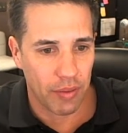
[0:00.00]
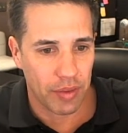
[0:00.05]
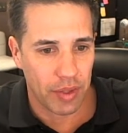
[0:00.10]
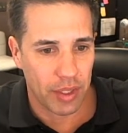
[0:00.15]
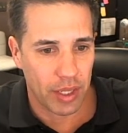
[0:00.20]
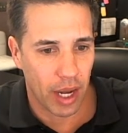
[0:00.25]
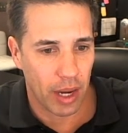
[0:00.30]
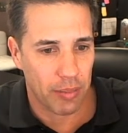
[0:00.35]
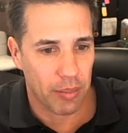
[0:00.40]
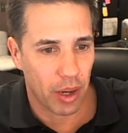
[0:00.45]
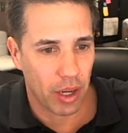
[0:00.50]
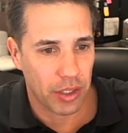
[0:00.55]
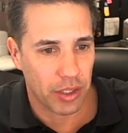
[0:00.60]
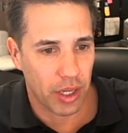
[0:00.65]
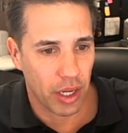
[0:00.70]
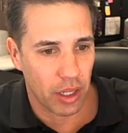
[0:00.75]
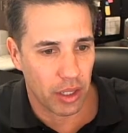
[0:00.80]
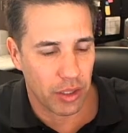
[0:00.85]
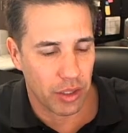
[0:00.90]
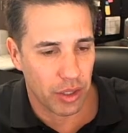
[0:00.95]
the Tide Pod
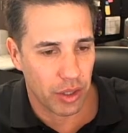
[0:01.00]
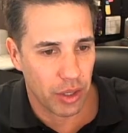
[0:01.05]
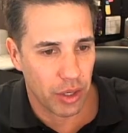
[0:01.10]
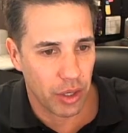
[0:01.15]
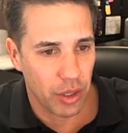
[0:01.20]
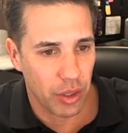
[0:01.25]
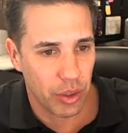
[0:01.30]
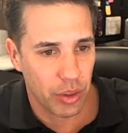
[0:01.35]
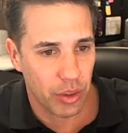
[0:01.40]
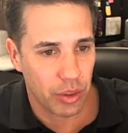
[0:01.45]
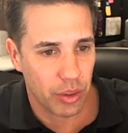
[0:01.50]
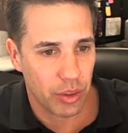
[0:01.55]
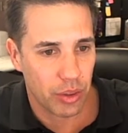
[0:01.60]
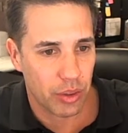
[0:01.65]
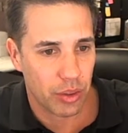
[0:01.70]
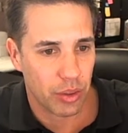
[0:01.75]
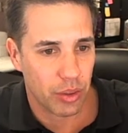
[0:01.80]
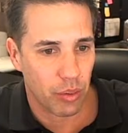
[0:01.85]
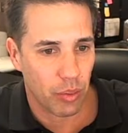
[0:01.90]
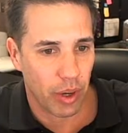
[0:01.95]
Challenge in the
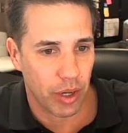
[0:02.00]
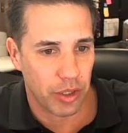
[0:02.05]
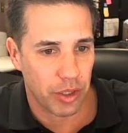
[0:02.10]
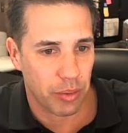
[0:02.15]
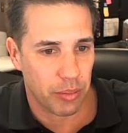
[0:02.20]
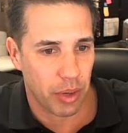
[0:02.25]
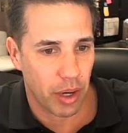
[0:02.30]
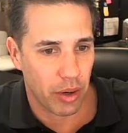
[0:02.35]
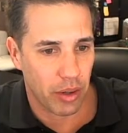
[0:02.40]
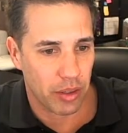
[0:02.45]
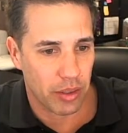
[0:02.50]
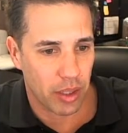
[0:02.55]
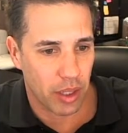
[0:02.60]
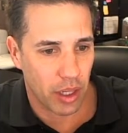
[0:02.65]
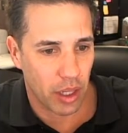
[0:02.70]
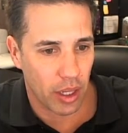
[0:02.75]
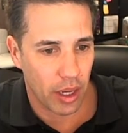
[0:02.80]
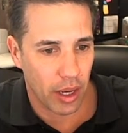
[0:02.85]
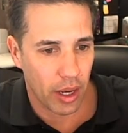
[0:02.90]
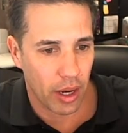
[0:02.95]
news, why should parents
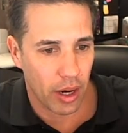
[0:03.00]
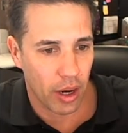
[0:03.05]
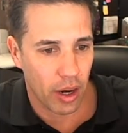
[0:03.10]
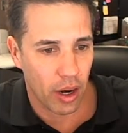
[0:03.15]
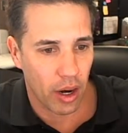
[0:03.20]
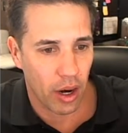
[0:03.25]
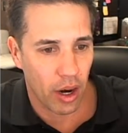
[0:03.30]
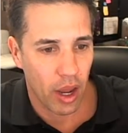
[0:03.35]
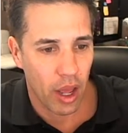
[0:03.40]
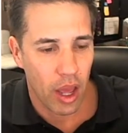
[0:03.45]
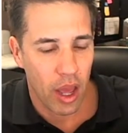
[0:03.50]
care?